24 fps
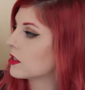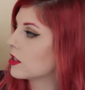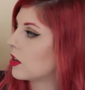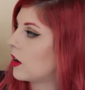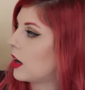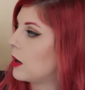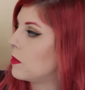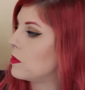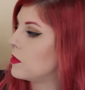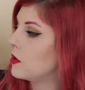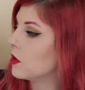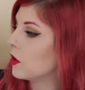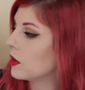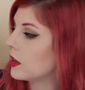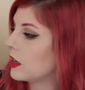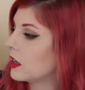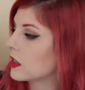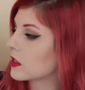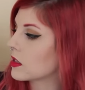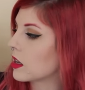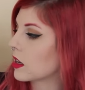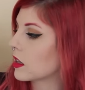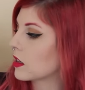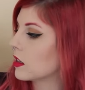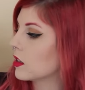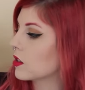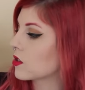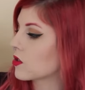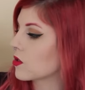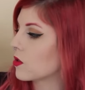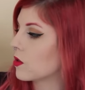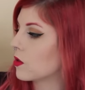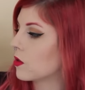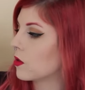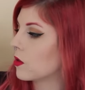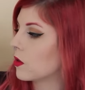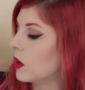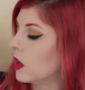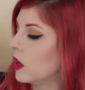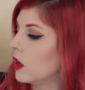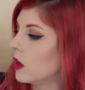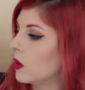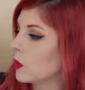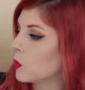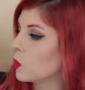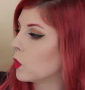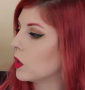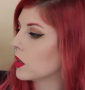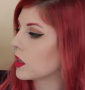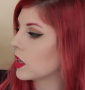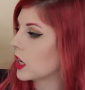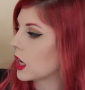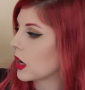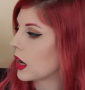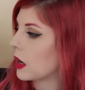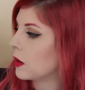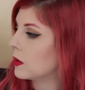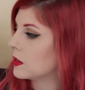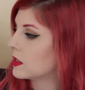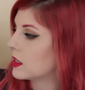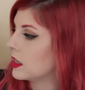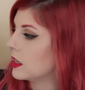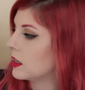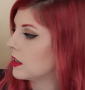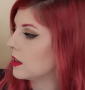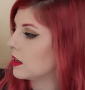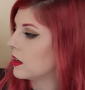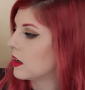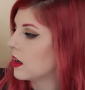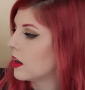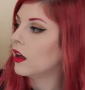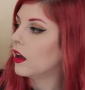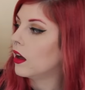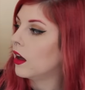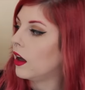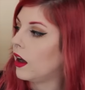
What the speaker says: so I'm not exactly sure what year I was in.